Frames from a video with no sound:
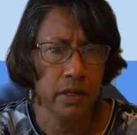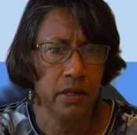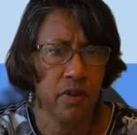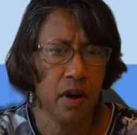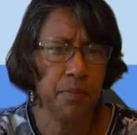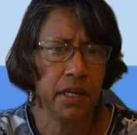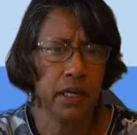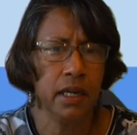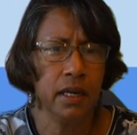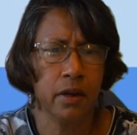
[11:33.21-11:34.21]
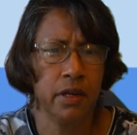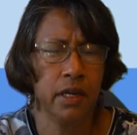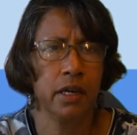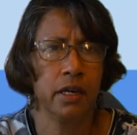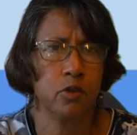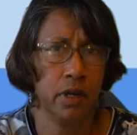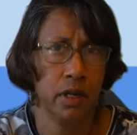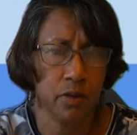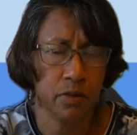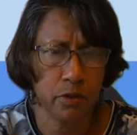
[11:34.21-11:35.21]
Developing e-learning,
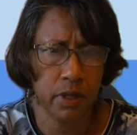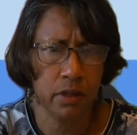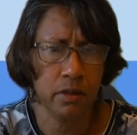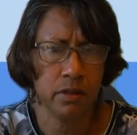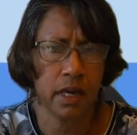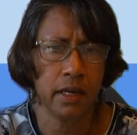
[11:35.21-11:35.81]
training of trainers,